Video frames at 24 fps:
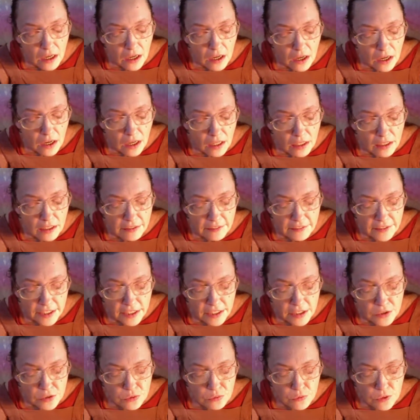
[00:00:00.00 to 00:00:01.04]
All of
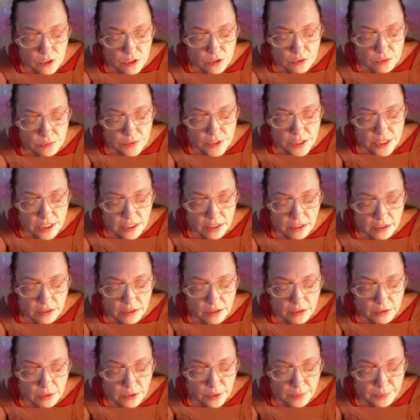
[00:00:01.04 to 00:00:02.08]
these rooms
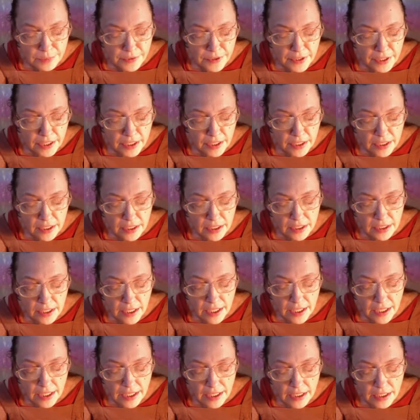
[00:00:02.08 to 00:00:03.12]
incorporated
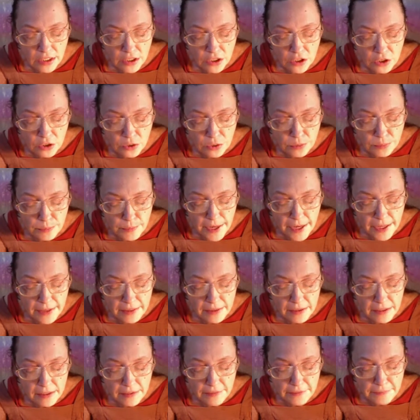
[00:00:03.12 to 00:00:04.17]
a new
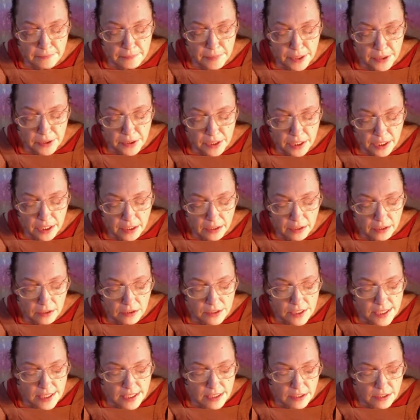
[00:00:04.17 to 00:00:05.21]
method of building
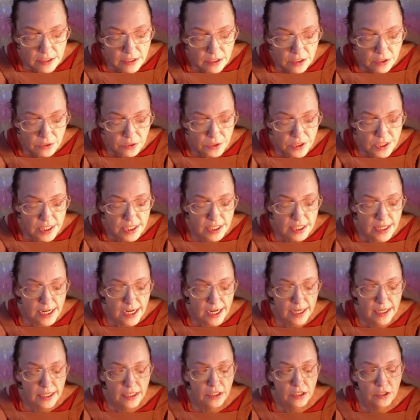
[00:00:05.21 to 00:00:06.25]
still used
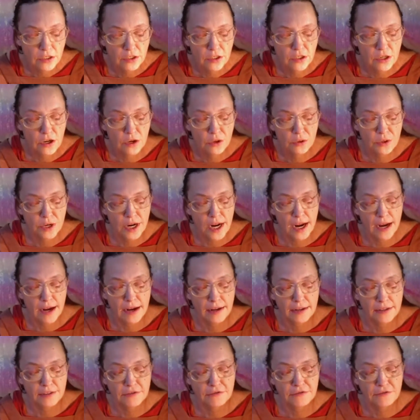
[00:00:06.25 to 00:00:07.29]
today known
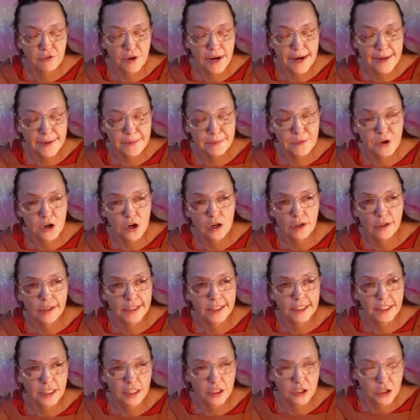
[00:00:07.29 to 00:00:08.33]
as frame
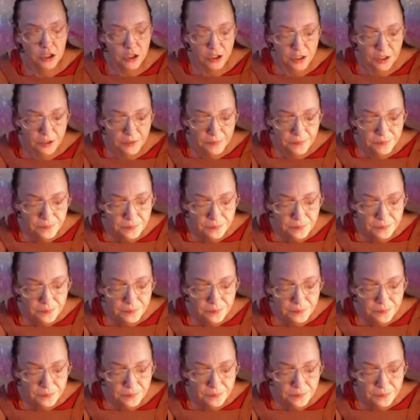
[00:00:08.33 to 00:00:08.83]
architecture.